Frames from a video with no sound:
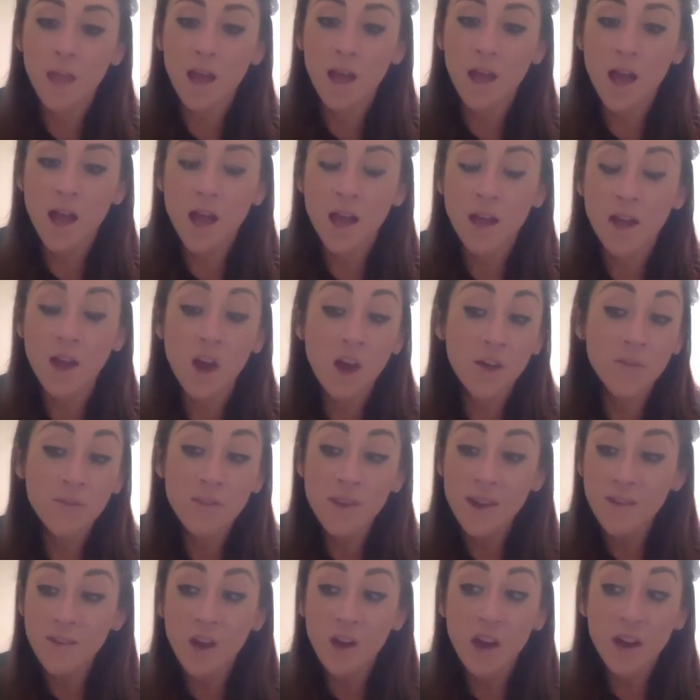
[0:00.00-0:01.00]
And I
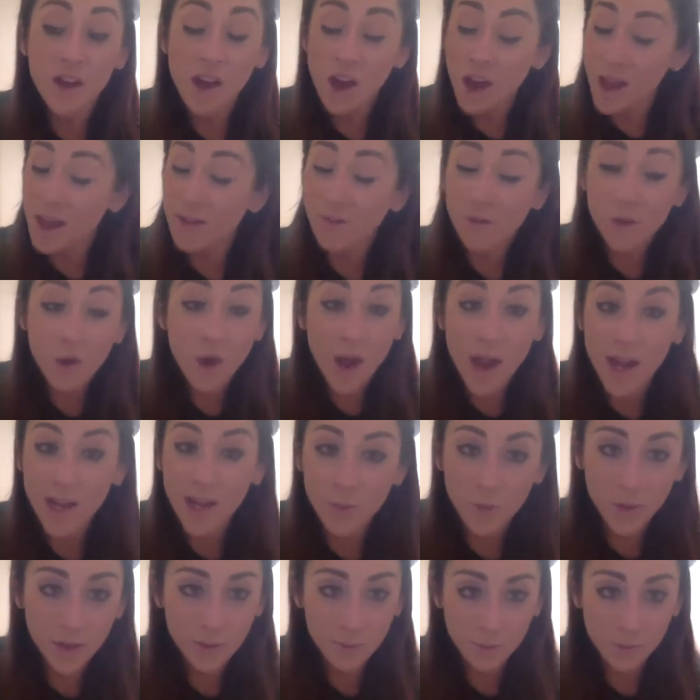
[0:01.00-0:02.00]
haven't got
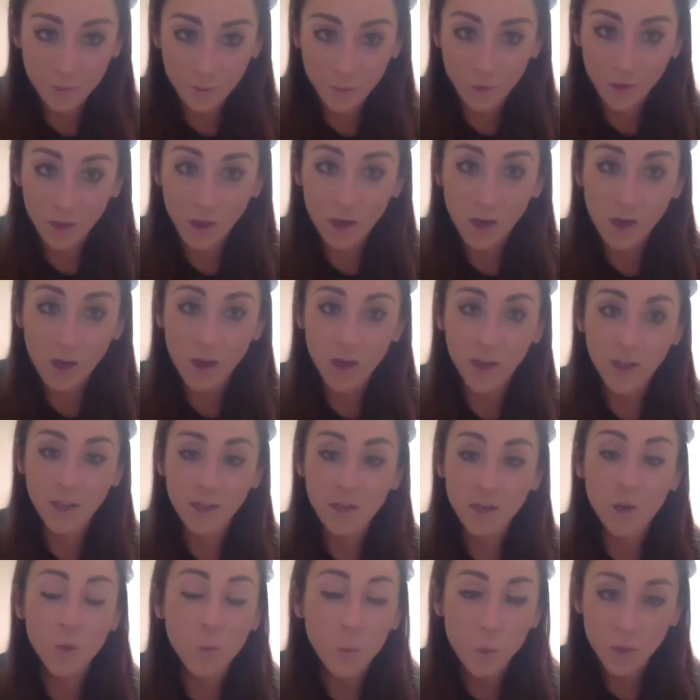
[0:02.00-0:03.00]
anyone in my front
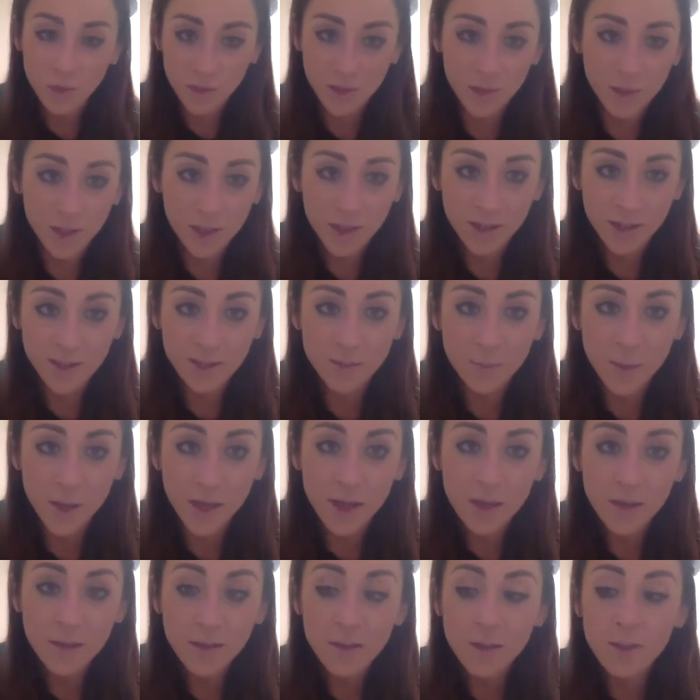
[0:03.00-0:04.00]
line who wasn't a
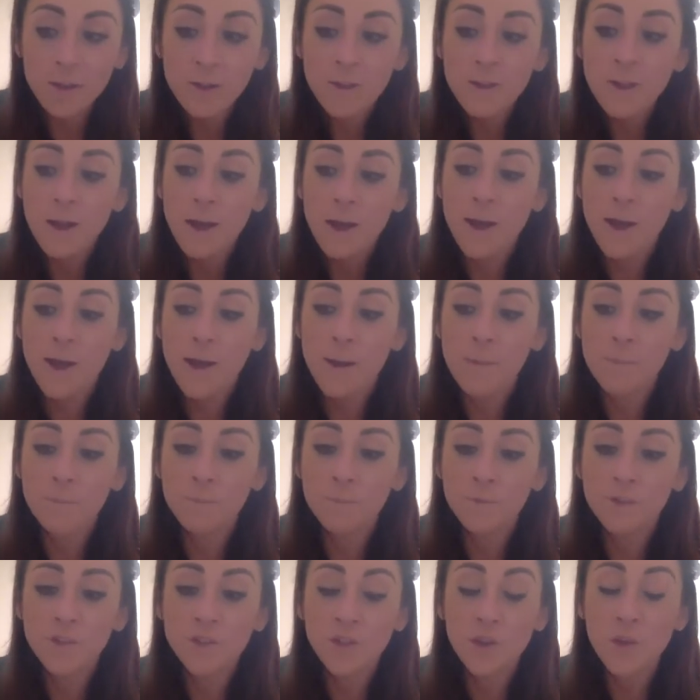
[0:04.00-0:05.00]
customer.
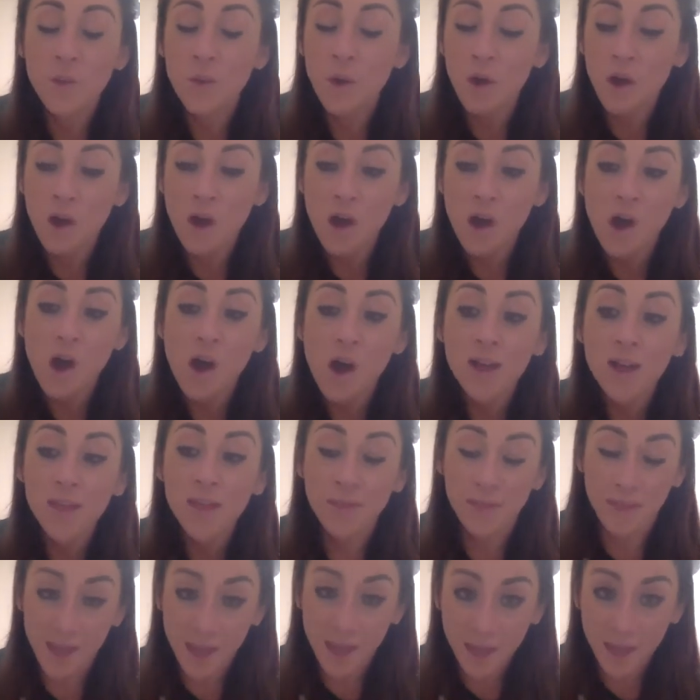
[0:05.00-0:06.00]
So I
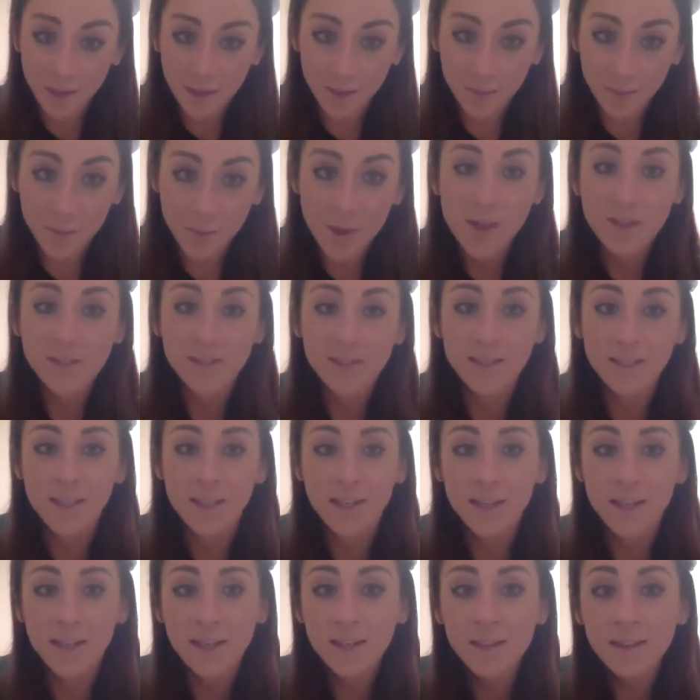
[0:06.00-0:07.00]
think,
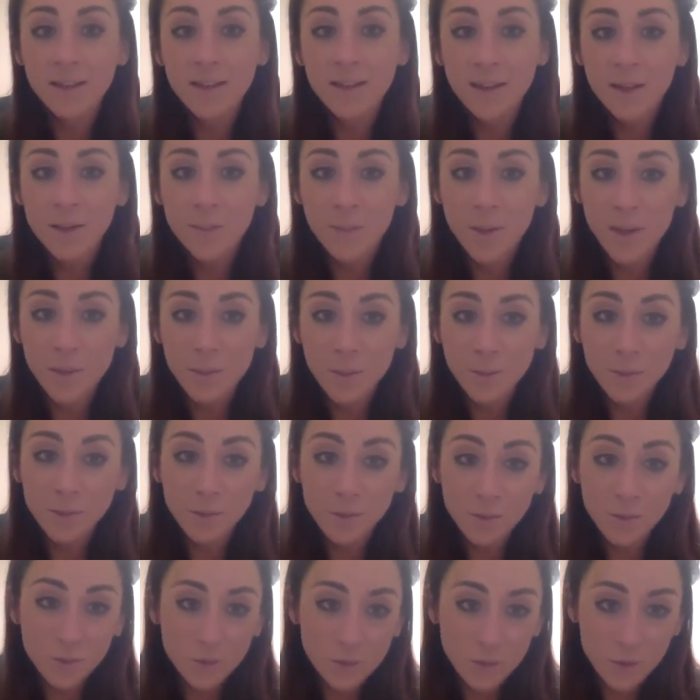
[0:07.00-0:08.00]
personally,
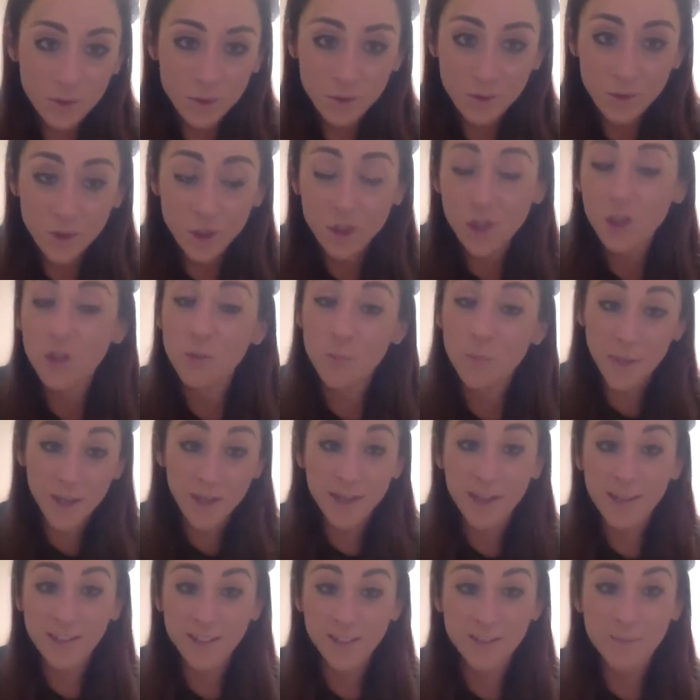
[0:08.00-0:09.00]
people should be
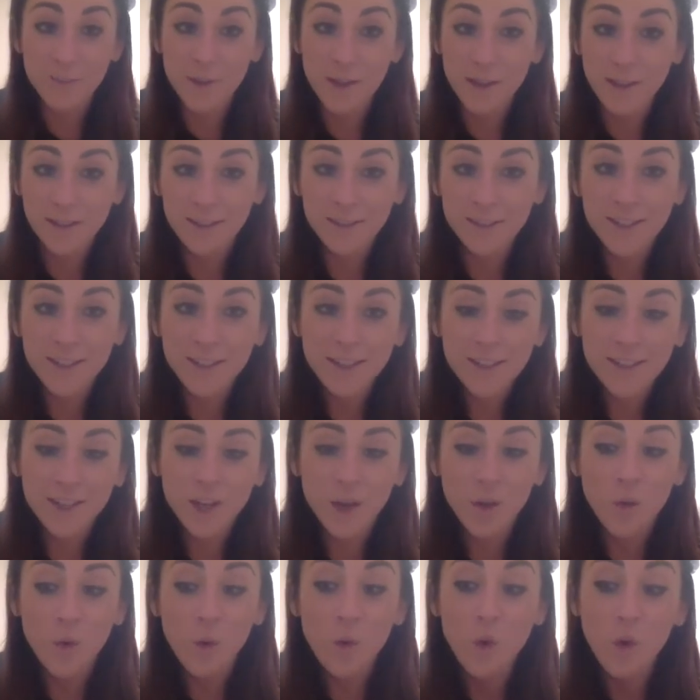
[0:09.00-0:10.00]
a customer,
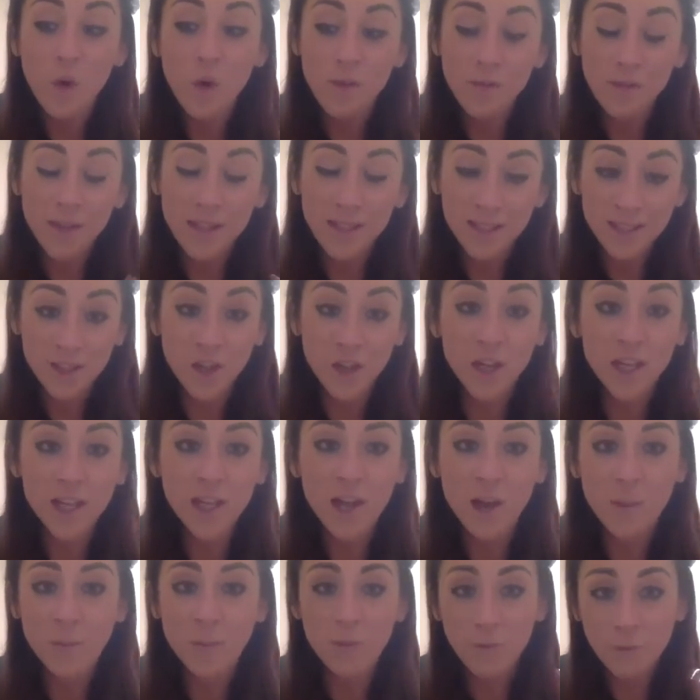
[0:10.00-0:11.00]
or if they're signing
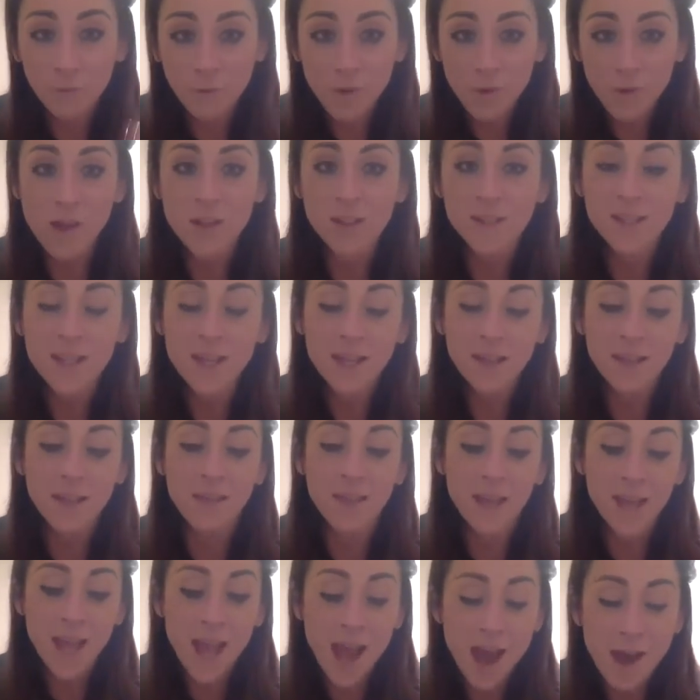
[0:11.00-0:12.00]
up, the first thing
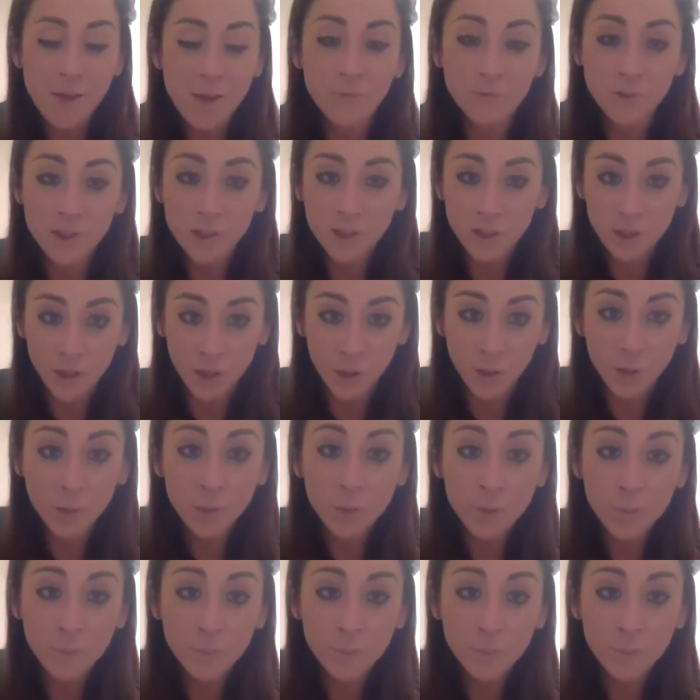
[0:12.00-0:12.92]
that they have to do